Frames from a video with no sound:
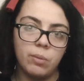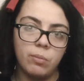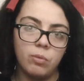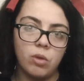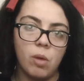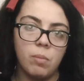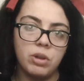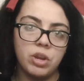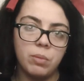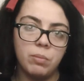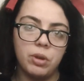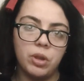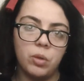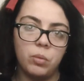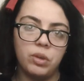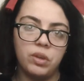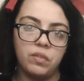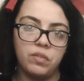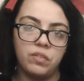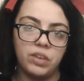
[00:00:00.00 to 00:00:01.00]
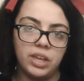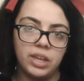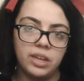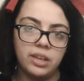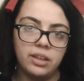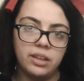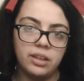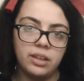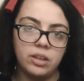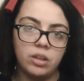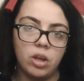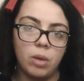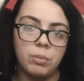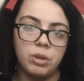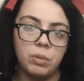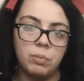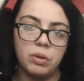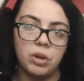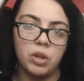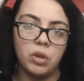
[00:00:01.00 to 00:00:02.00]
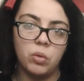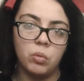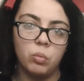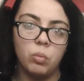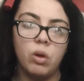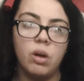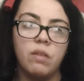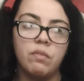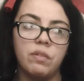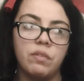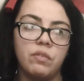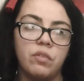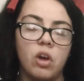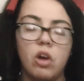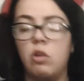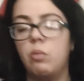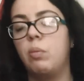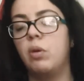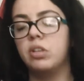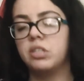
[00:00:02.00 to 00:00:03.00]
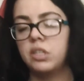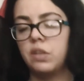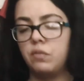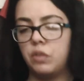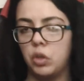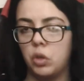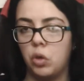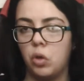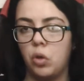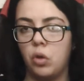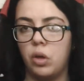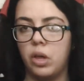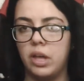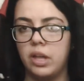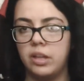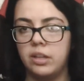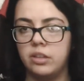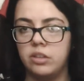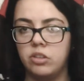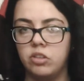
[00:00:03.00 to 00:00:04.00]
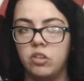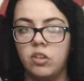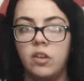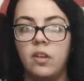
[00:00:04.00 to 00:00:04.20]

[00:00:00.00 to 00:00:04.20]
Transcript: Comment down below what you think. Comment down below what other Harry Potter stuff you got. And,